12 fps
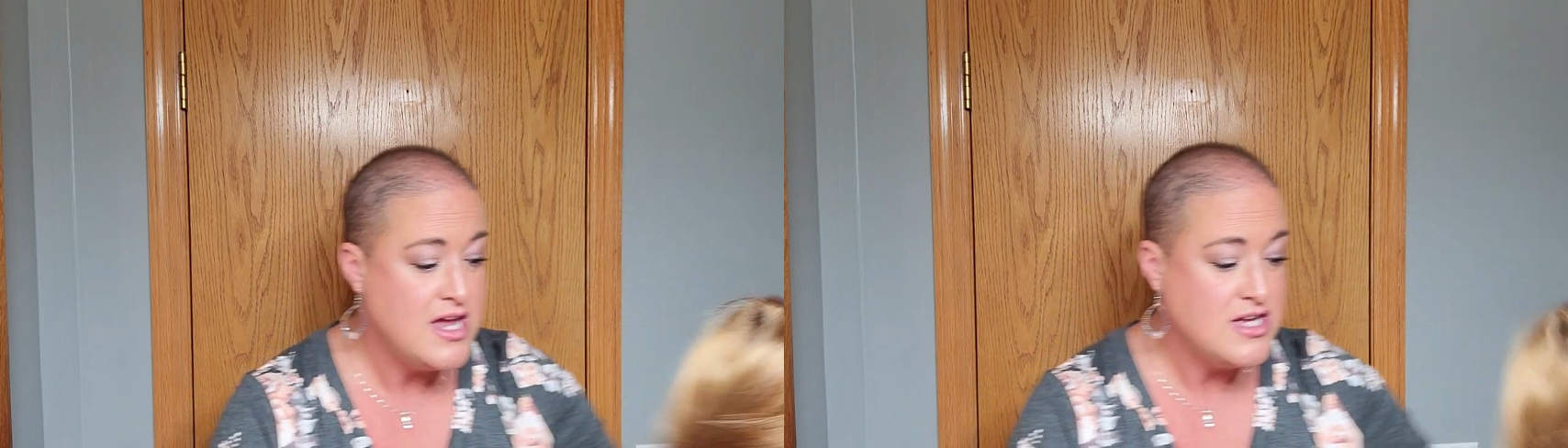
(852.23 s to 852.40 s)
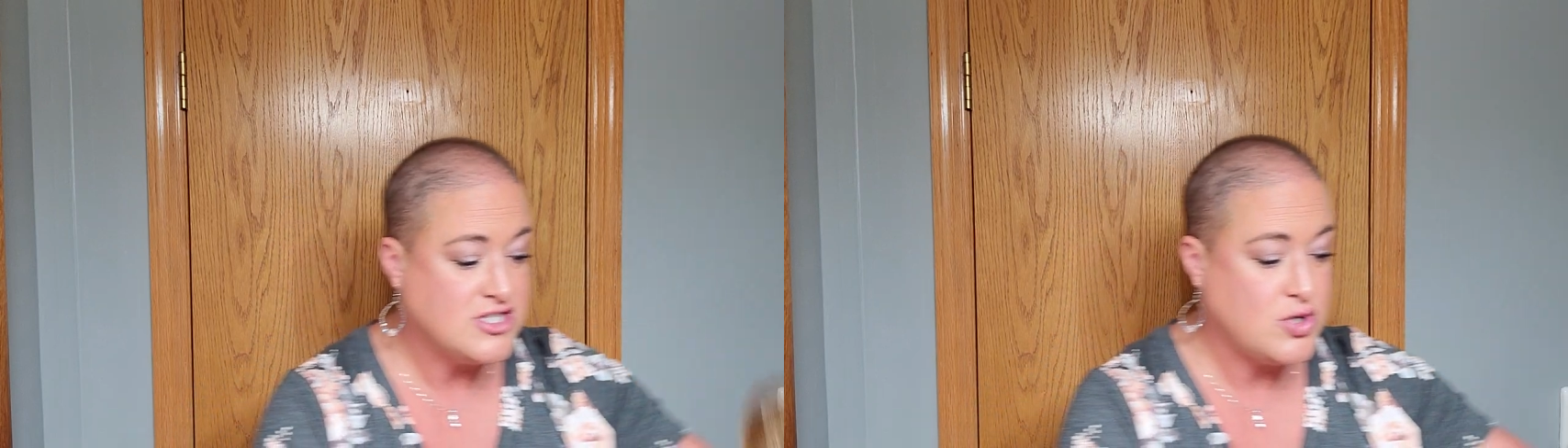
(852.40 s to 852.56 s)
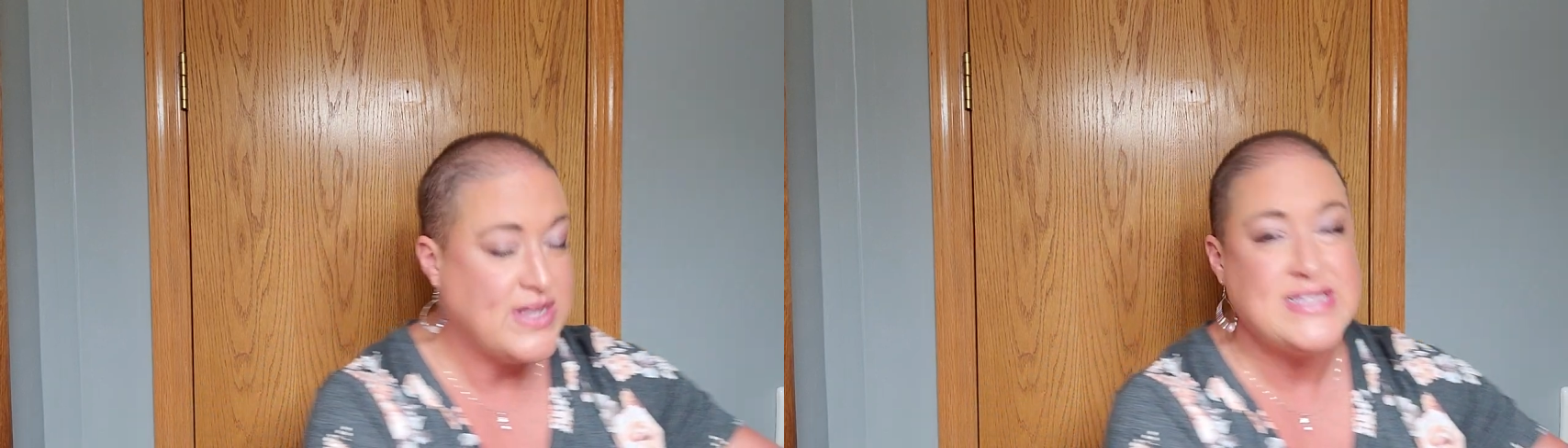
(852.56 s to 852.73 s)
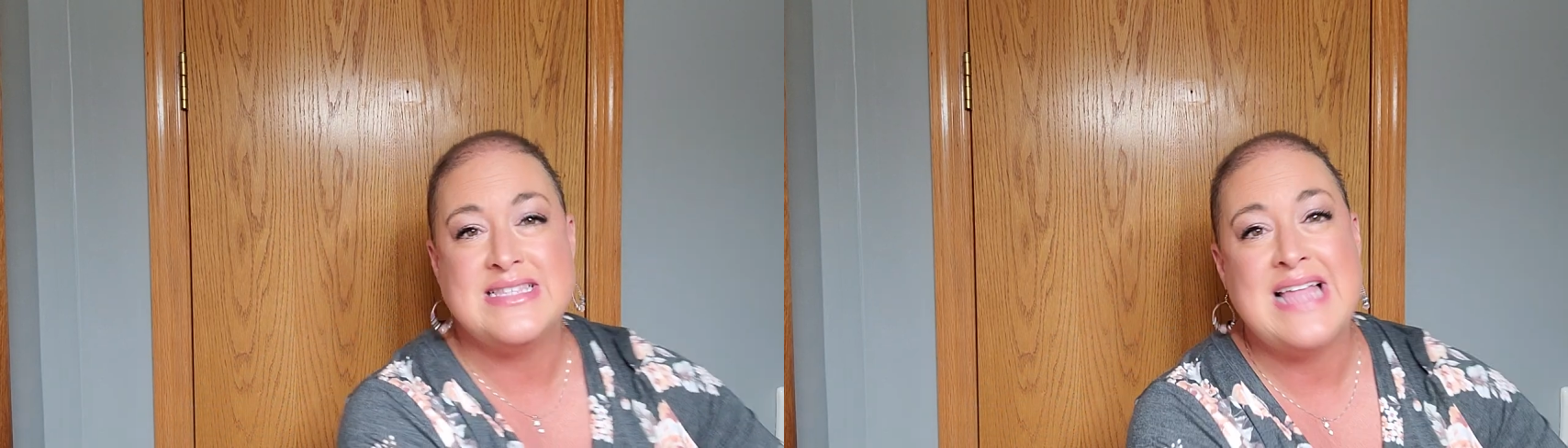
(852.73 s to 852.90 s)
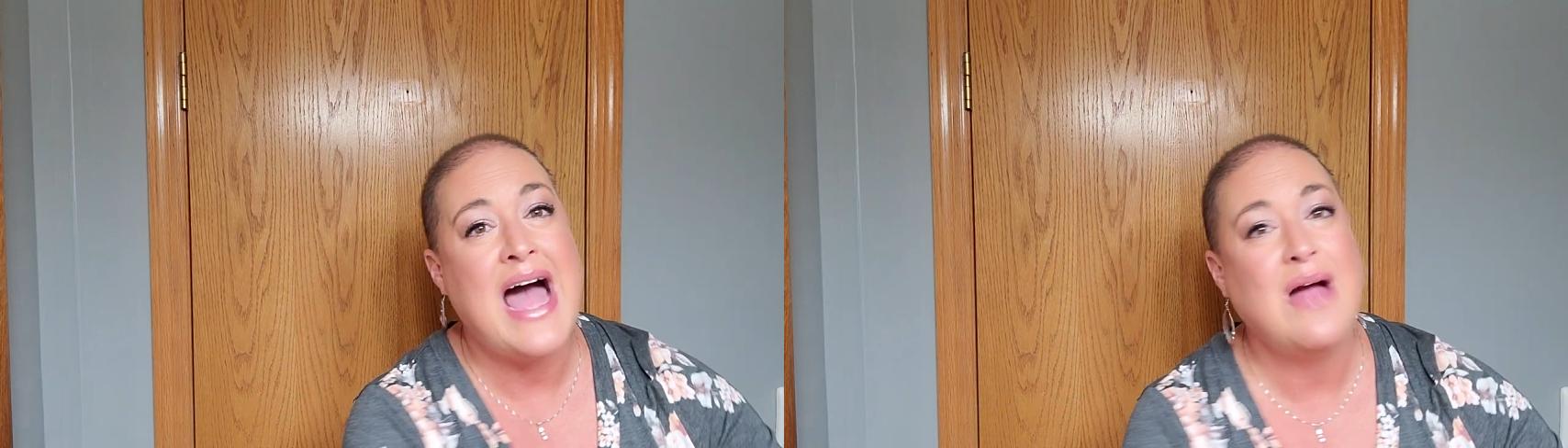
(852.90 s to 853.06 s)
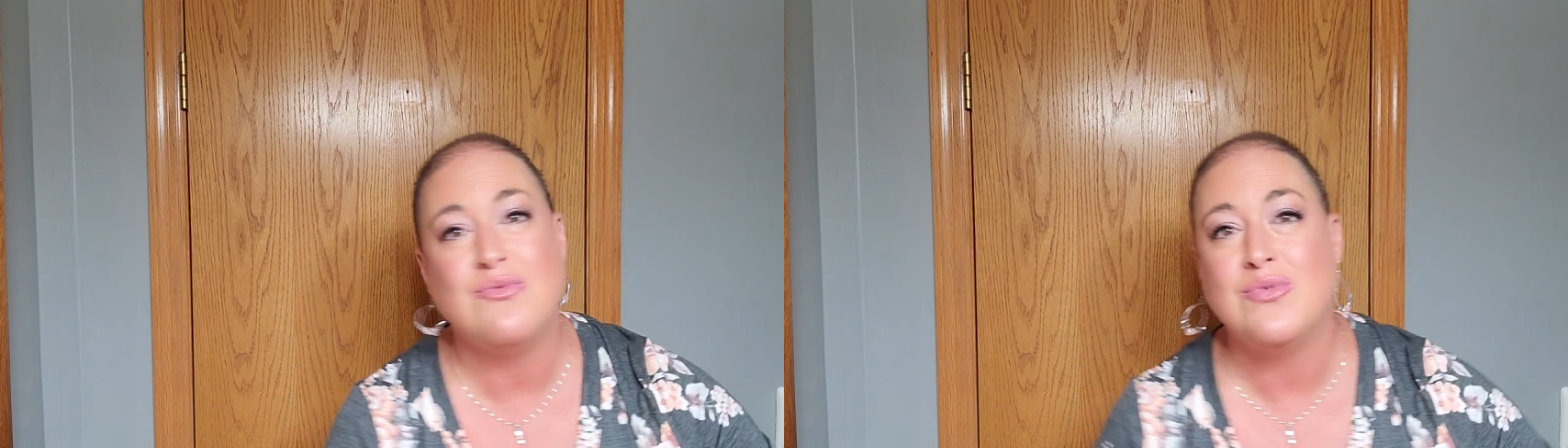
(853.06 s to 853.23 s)
So it's
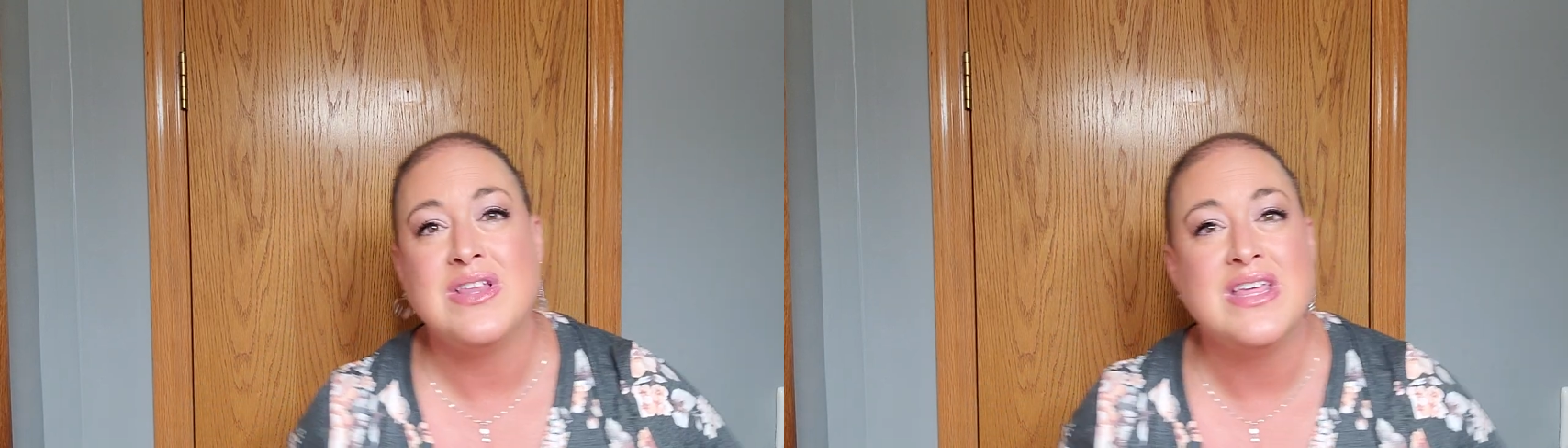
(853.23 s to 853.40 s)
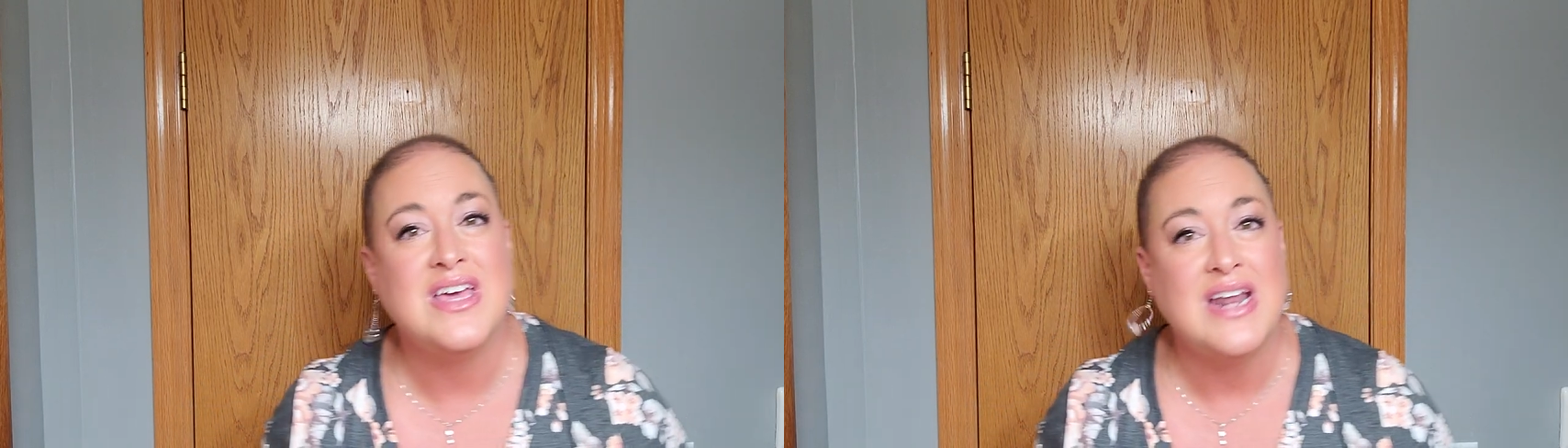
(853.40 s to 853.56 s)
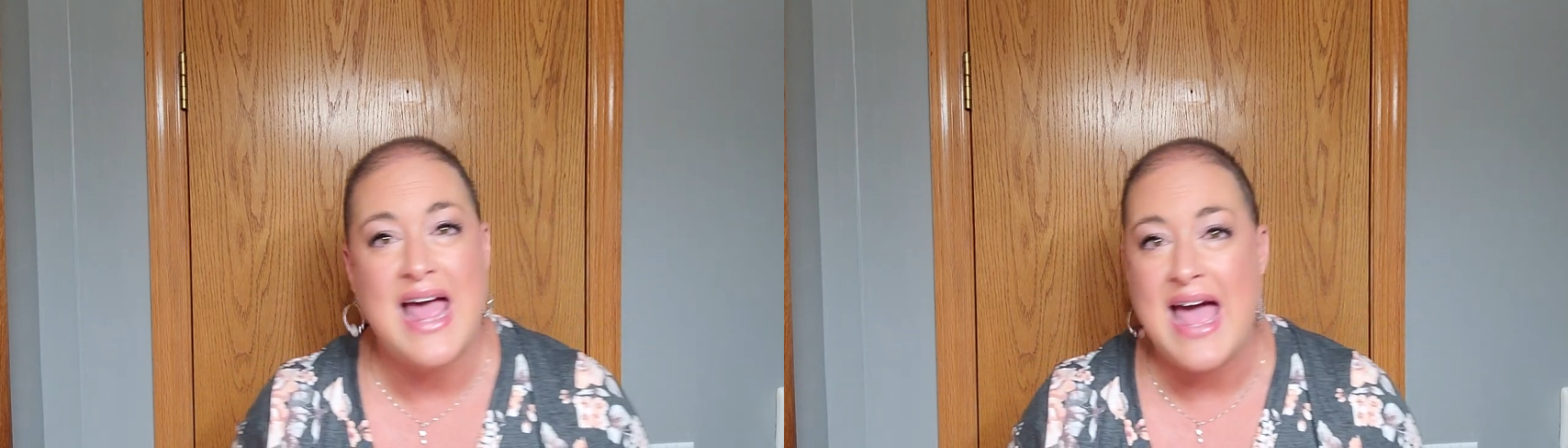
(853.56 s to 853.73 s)
not really gonna